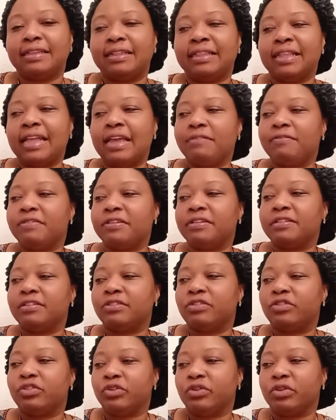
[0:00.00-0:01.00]
Life is
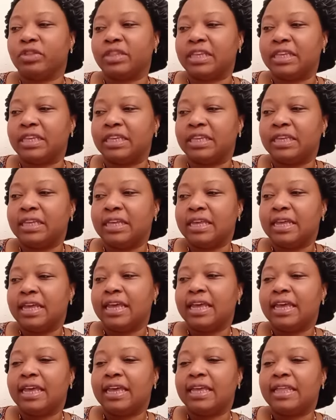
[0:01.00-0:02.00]
a journey
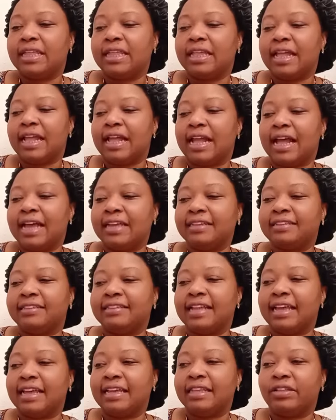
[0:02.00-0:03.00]
and I
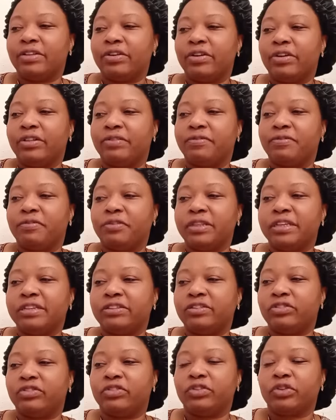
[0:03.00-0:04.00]
signed on for
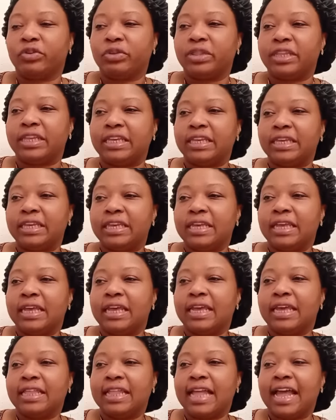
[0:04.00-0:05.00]
this journey
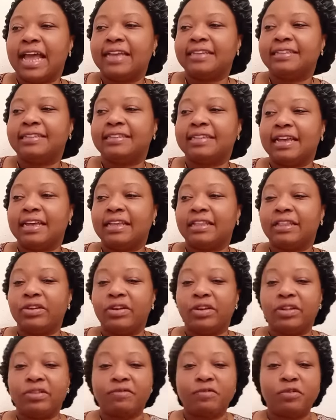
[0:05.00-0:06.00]
and I signed
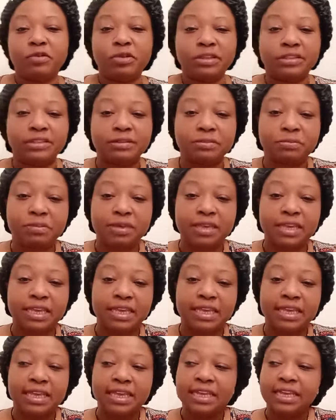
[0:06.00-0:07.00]
on for it to
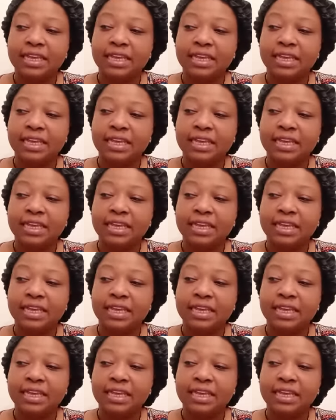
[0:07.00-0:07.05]
be